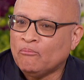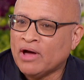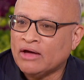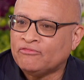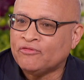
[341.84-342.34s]

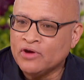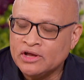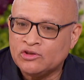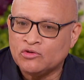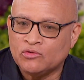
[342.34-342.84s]
my
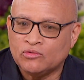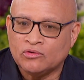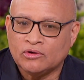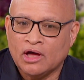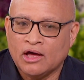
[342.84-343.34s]
friend
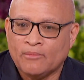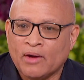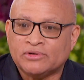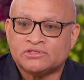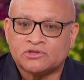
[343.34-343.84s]
who um,
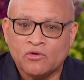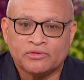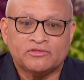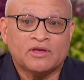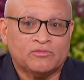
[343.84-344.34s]
I went to school
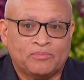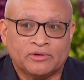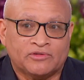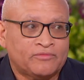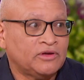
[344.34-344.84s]
with, his name is
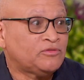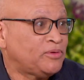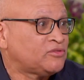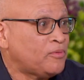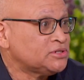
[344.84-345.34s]
Bill Duffy. He's a
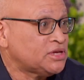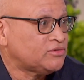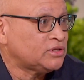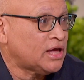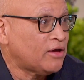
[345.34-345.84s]
big sports
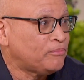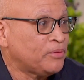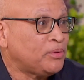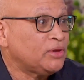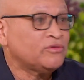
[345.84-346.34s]
agent now, mm -hmm. but
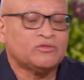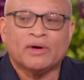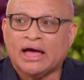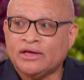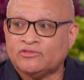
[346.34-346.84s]
mm-hmm. Billy went to
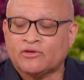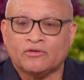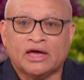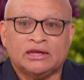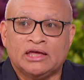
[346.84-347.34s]
my high
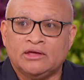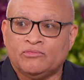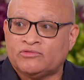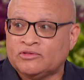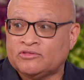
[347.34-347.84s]
school, and he
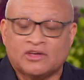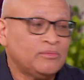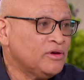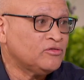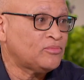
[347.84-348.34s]
was in the
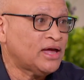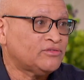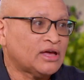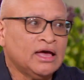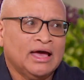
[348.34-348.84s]
same year as
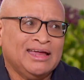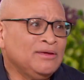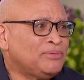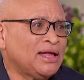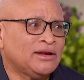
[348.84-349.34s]
Magic, and
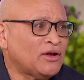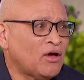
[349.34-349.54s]
he played in